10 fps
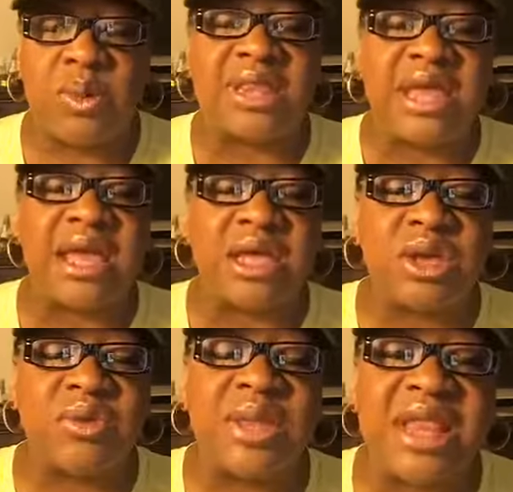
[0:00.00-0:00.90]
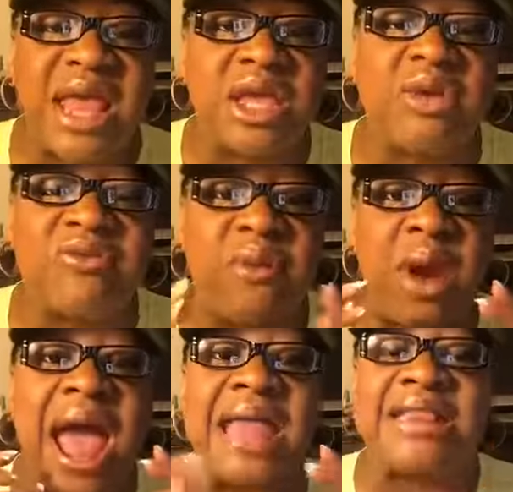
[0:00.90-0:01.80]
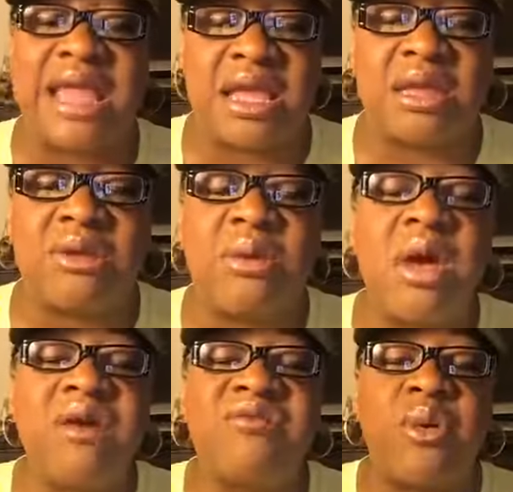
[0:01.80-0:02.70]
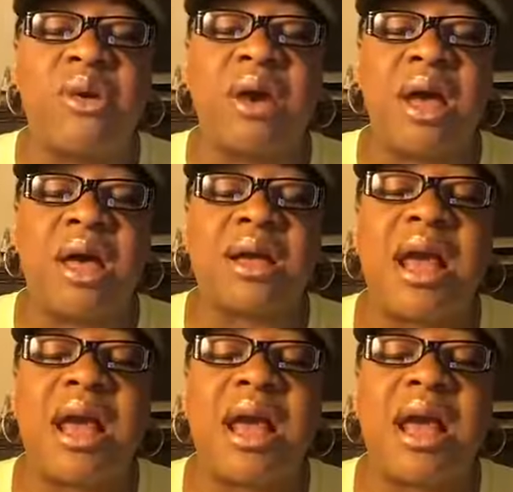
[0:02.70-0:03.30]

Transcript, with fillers: We thank you. We thank you for, I thank you for uh,